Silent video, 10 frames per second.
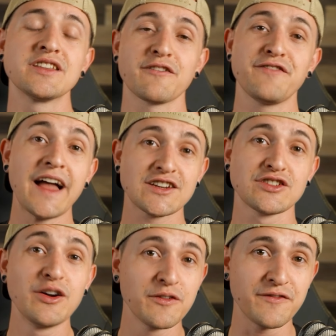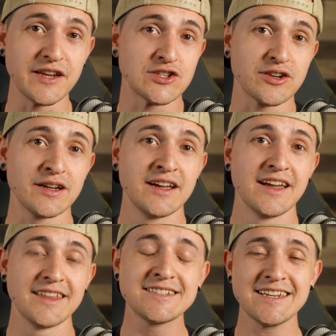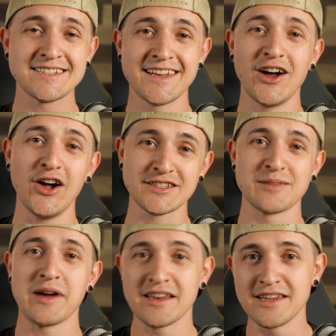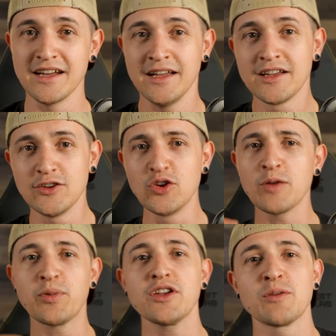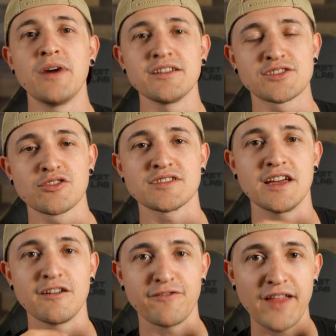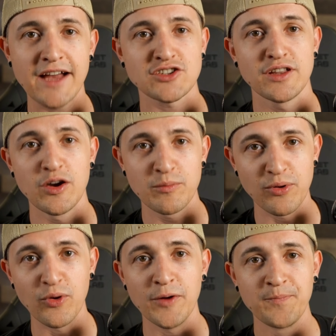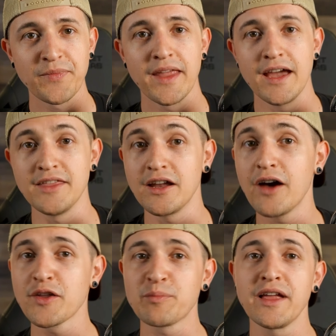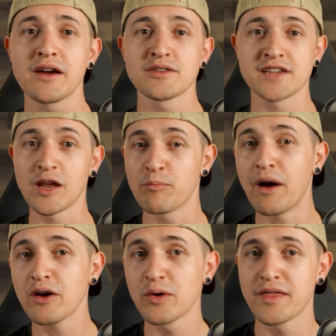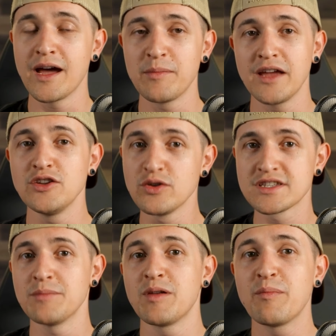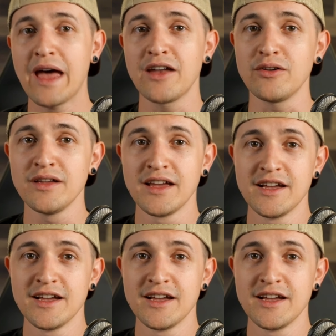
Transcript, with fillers: their flash loan feature. This is an awesome idea. You can put your monsters in a flash loan pool, and then other players can borrow them and use them in battle.